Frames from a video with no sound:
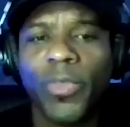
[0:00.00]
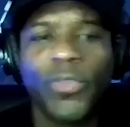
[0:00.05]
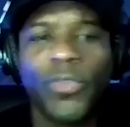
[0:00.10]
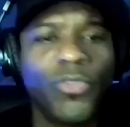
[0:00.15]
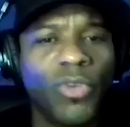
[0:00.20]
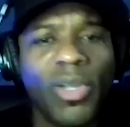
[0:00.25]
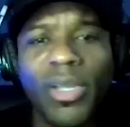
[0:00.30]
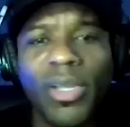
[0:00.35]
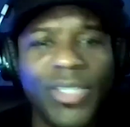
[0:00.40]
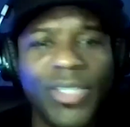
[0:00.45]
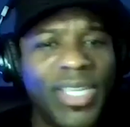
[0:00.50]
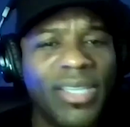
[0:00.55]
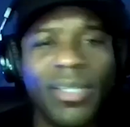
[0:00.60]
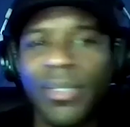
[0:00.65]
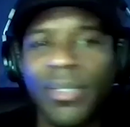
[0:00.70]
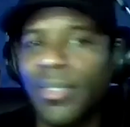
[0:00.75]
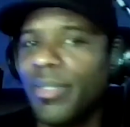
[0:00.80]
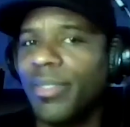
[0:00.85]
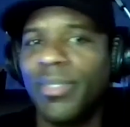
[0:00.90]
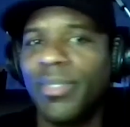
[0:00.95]
drug
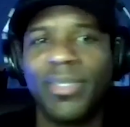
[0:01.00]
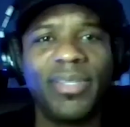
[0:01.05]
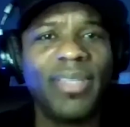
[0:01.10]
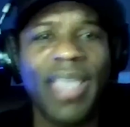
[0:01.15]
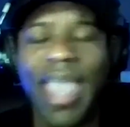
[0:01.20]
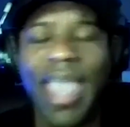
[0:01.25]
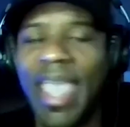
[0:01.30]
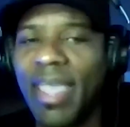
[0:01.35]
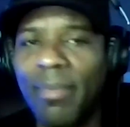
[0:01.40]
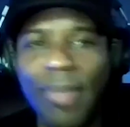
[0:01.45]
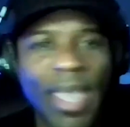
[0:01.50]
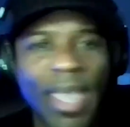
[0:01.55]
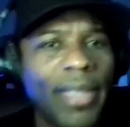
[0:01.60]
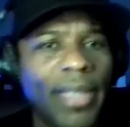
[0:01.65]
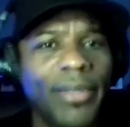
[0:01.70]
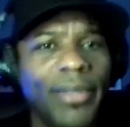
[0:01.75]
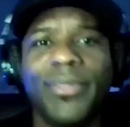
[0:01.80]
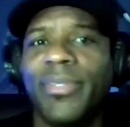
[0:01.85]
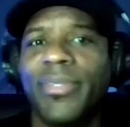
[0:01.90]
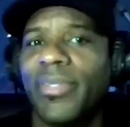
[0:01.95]
dealers and
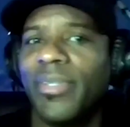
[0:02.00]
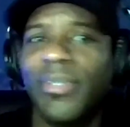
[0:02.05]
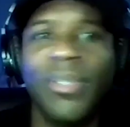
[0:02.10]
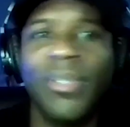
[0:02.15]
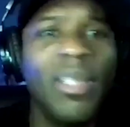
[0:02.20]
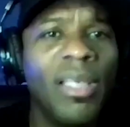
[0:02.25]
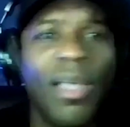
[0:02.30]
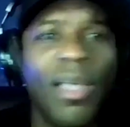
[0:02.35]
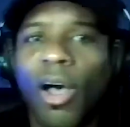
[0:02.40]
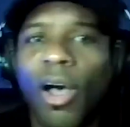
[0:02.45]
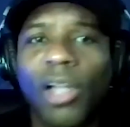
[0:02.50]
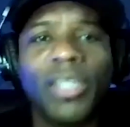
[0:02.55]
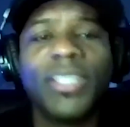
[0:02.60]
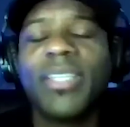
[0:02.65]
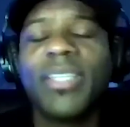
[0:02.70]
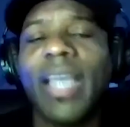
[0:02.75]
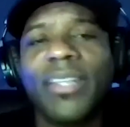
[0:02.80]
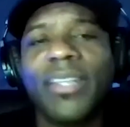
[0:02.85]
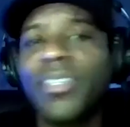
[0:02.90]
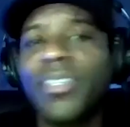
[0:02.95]
gangbangers and all this
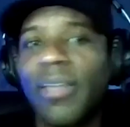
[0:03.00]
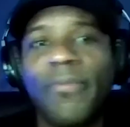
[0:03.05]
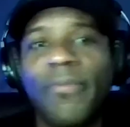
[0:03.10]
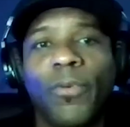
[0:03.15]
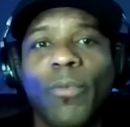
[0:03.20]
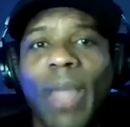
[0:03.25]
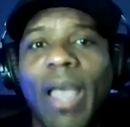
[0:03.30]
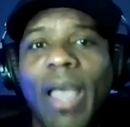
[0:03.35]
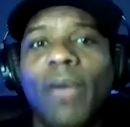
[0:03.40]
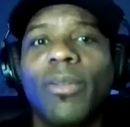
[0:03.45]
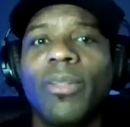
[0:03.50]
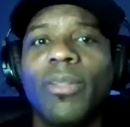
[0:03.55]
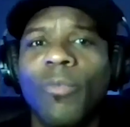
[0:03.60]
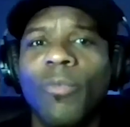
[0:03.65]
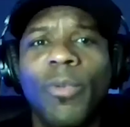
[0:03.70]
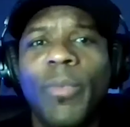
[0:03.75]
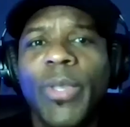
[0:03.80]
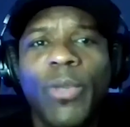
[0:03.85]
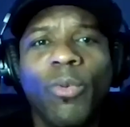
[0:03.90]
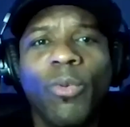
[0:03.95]
kind of stuff around
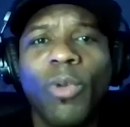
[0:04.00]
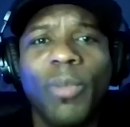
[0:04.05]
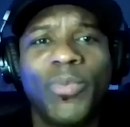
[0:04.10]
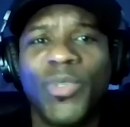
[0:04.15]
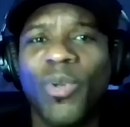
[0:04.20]
when we grew up.